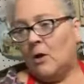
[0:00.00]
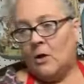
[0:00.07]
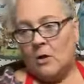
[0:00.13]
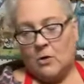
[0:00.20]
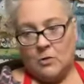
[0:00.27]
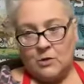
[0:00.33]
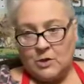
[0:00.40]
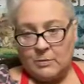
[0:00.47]

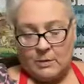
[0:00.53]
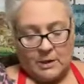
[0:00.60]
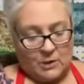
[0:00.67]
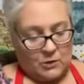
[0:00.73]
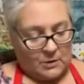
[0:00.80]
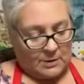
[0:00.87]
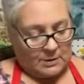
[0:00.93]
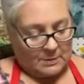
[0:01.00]
Oh,
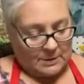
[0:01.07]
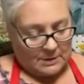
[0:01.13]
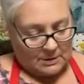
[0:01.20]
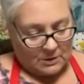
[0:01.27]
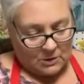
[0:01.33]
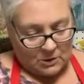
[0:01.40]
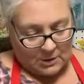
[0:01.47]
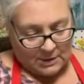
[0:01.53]
Jiminy
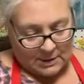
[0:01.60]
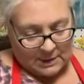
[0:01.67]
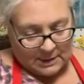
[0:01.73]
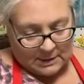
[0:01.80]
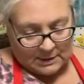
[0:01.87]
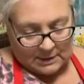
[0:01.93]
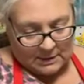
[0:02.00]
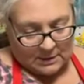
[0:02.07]
Christmas, Sonia
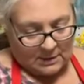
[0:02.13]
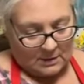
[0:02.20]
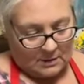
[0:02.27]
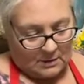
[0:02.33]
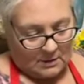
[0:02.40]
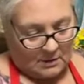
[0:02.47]
Denise.